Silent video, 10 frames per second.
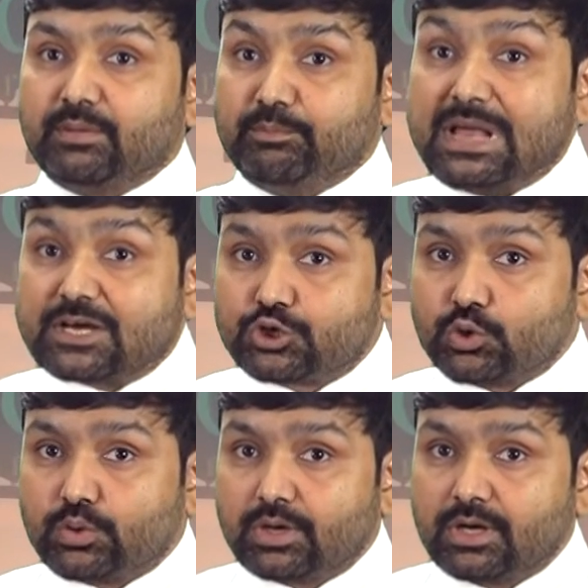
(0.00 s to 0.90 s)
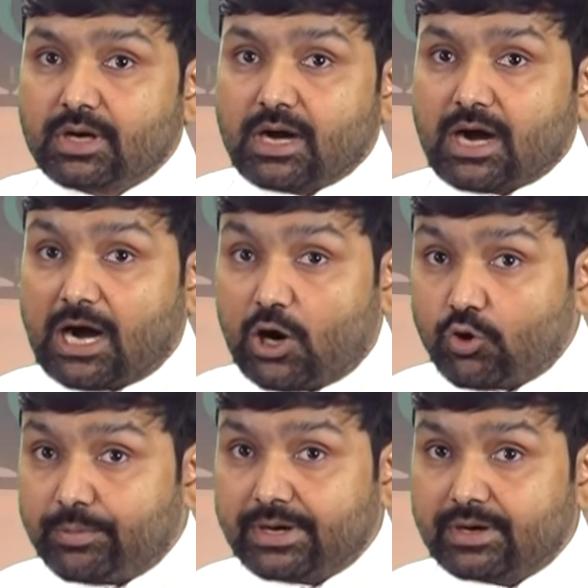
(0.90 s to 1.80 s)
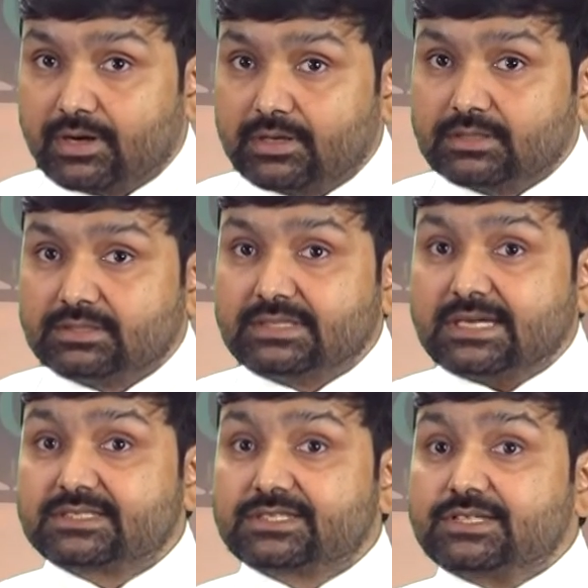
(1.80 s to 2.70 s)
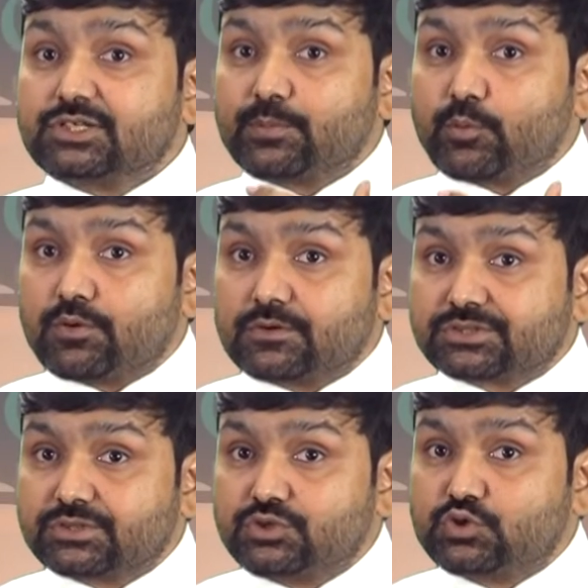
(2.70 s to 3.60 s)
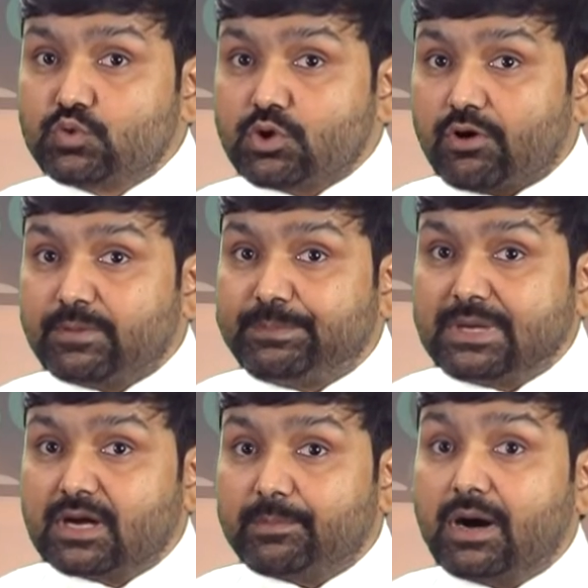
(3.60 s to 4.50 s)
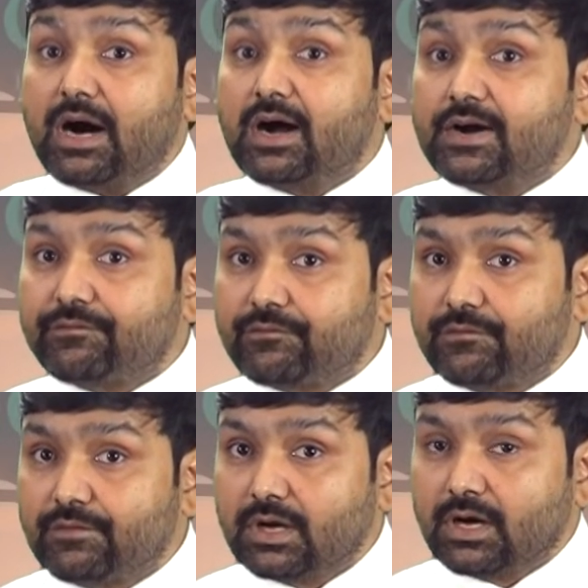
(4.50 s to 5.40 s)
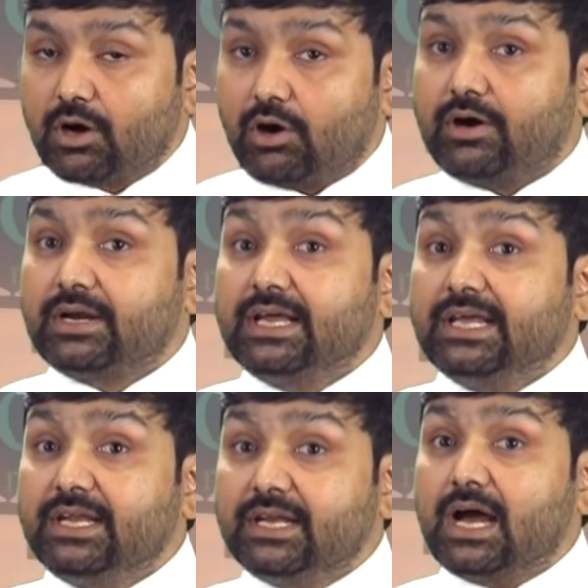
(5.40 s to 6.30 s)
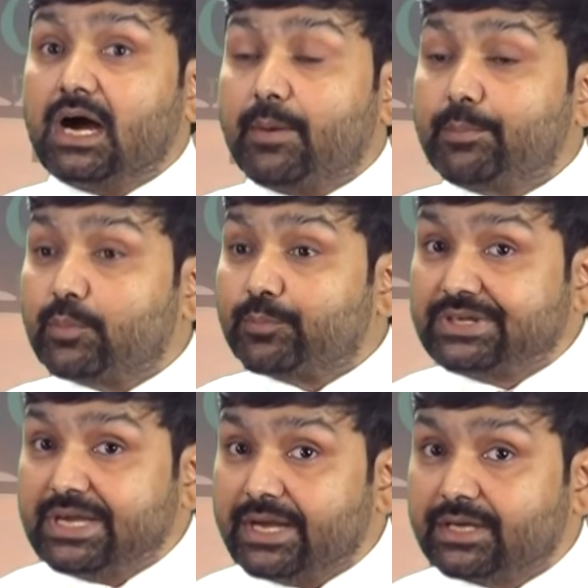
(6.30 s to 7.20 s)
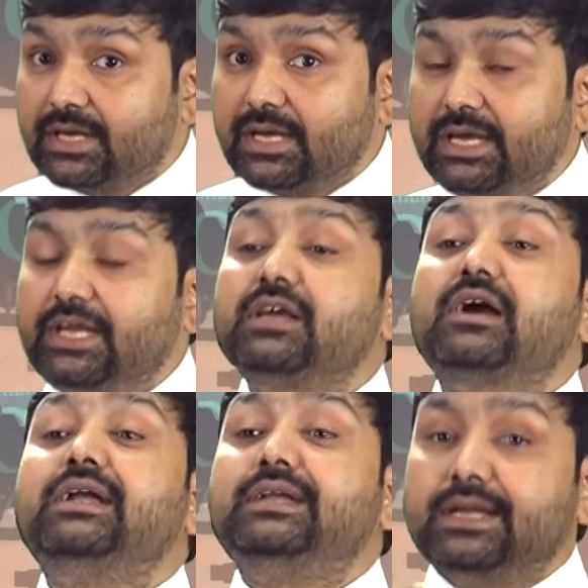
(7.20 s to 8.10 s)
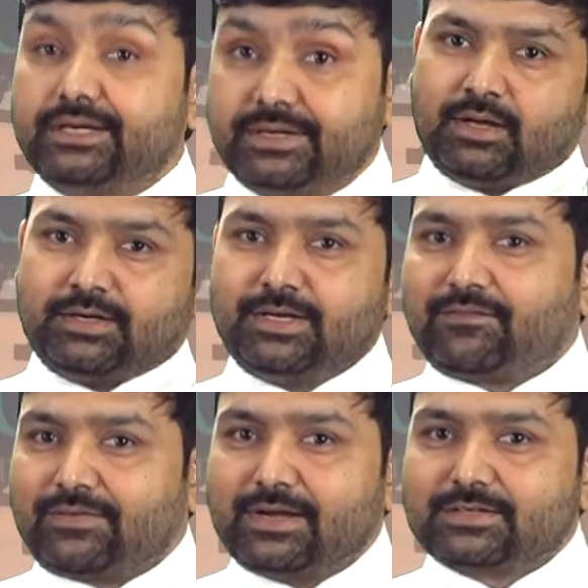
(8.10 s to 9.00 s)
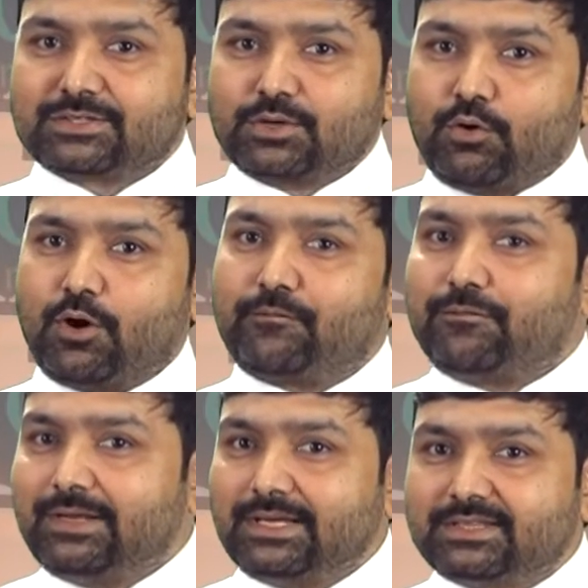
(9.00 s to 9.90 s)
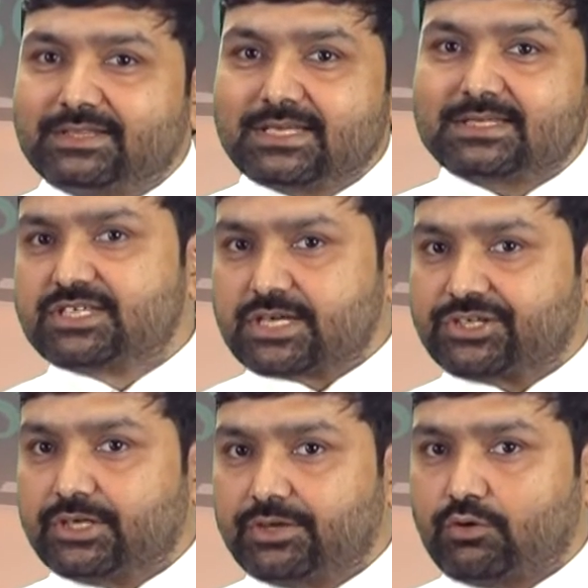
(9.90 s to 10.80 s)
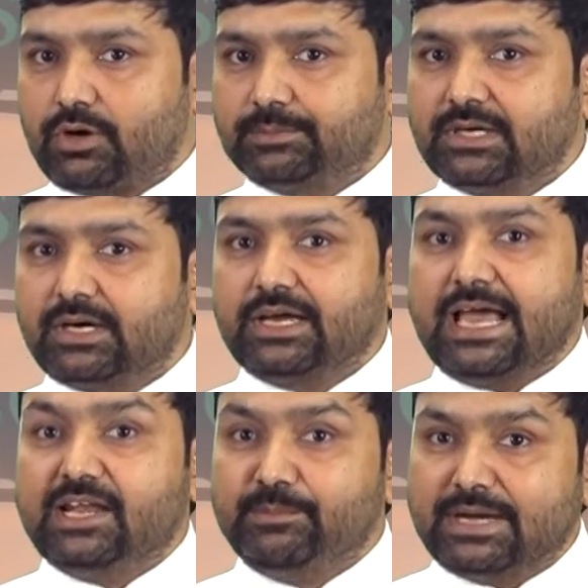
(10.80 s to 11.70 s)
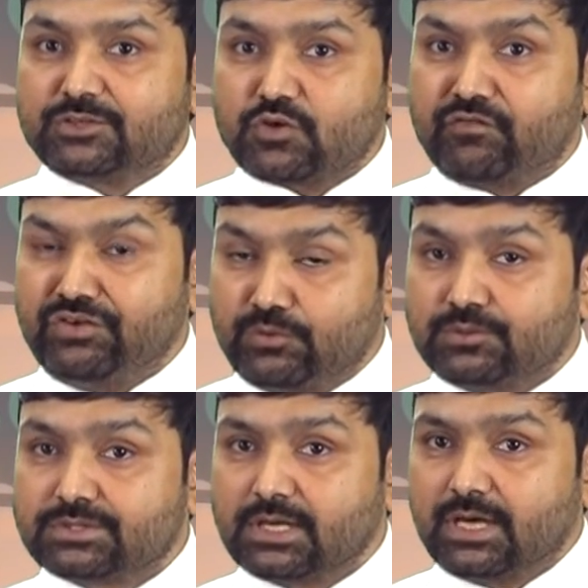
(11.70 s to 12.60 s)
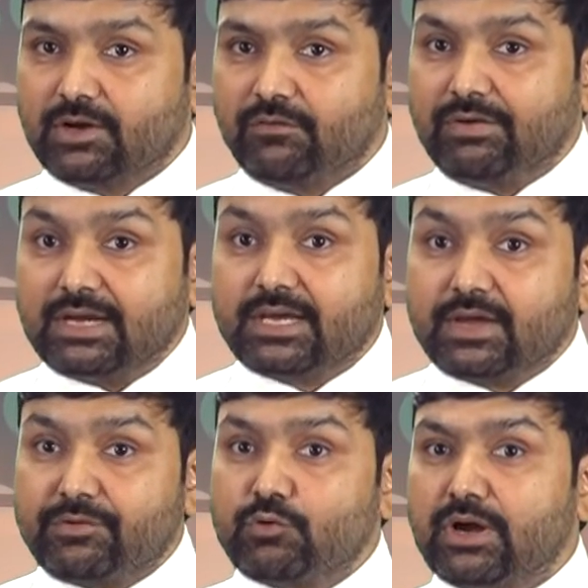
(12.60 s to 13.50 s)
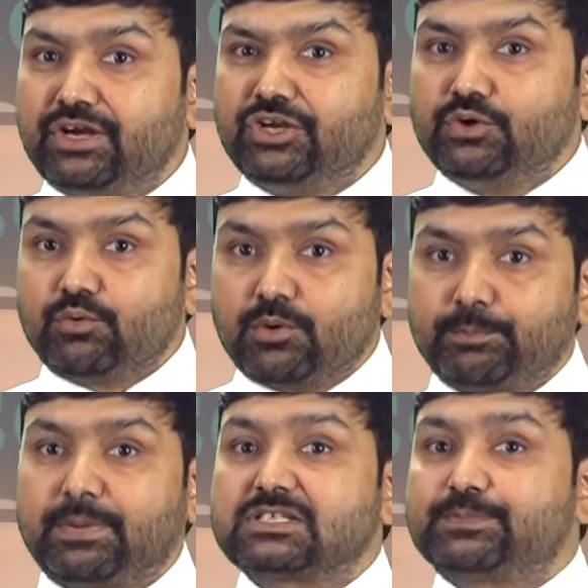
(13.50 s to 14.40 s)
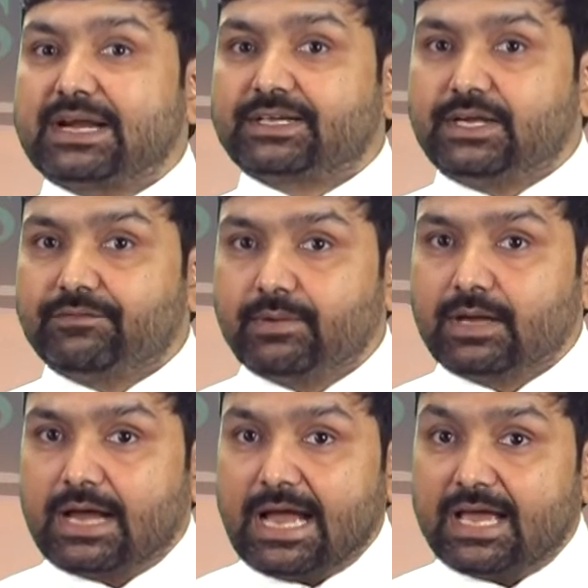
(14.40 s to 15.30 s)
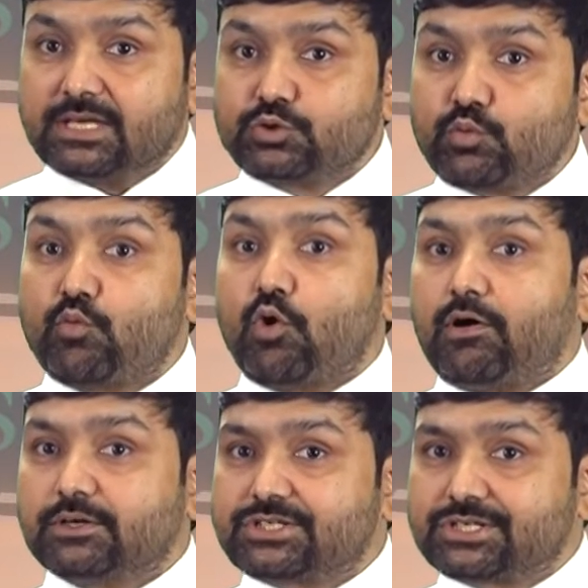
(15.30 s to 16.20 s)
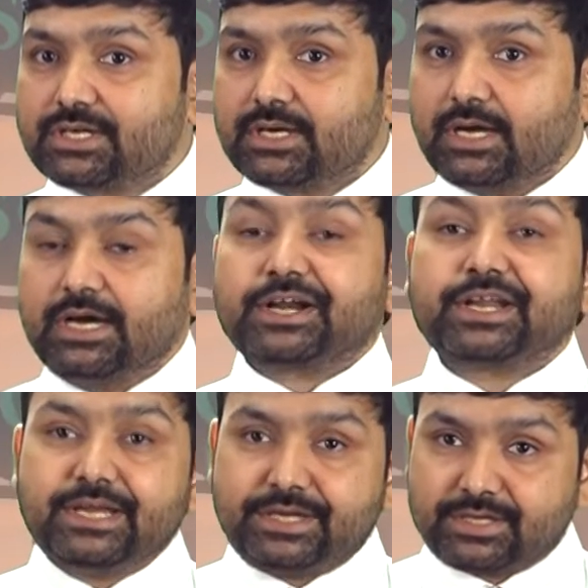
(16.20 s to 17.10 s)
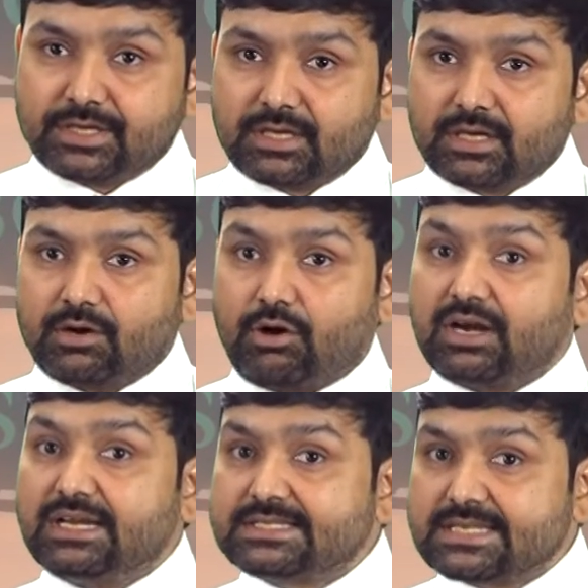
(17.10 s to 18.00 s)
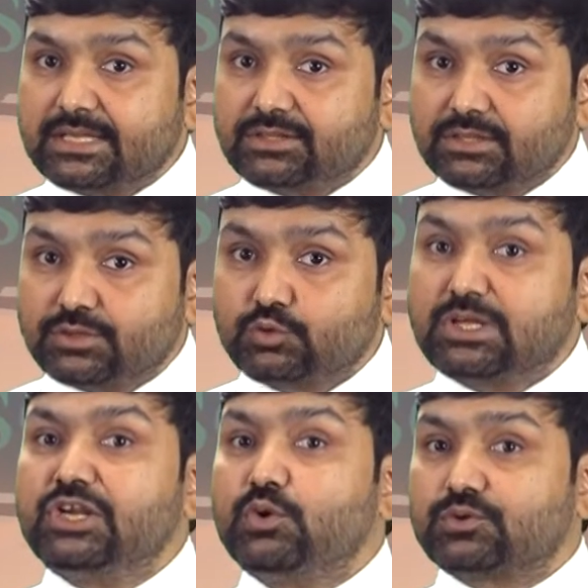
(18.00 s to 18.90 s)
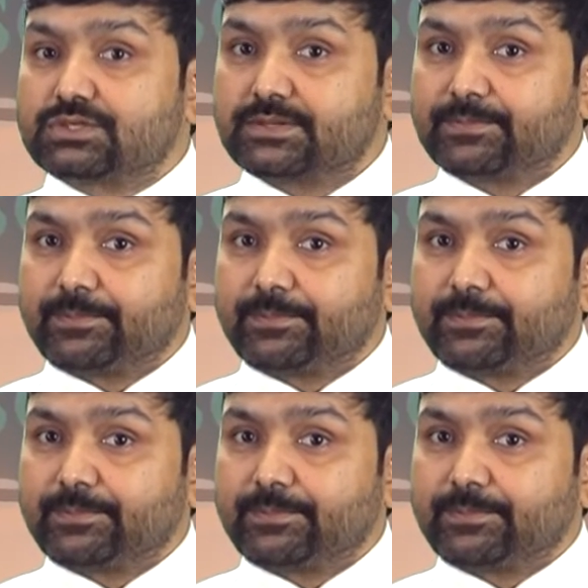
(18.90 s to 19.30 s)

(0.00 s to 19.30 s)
Make sure, however, that such reports do not become hurtful or inappropriate in content. Dear friends, hopefully this discussion of the elements of news will give you a new perspective as you watch, read or listen to the news.